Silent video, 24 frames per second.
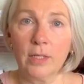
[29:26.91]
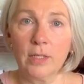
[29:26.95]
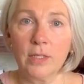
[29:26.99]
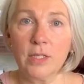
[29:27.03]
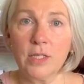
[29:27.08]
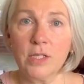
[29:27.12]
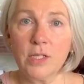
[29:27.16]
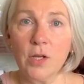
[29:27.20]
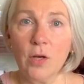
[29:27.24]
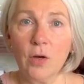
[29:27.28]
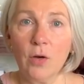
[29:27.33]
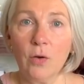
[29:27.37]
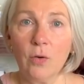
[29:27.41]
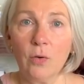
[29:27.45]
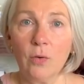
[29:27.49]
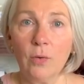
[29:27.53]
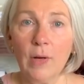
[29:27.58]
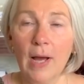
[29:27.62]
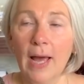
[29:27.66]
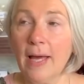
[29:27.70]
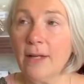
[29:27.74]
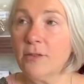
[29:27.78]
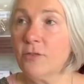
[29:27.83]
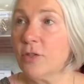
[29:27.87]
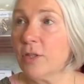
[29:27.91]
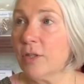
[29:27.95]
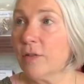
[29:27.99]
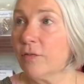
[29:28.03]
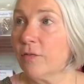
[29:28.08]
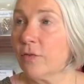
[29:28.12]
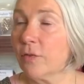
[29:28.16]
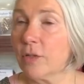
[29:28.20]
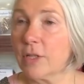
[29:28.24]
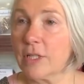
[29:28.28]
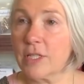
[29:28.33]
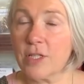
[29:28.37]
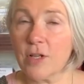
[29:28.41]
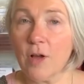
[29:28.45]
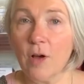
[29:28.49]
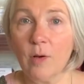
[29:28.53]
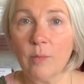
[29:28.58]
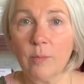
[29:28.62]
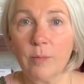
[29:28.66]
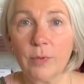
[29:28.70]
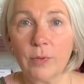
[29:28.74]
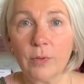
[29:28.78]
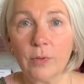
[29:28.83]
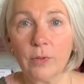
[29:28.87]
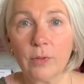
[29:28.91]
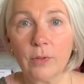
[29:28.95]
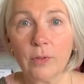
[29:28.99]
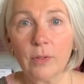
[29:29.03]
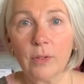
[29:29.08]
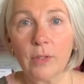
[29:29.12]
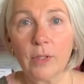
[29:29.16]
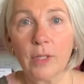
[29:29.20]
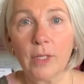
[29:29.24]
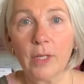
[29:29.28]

So Andrea, for example,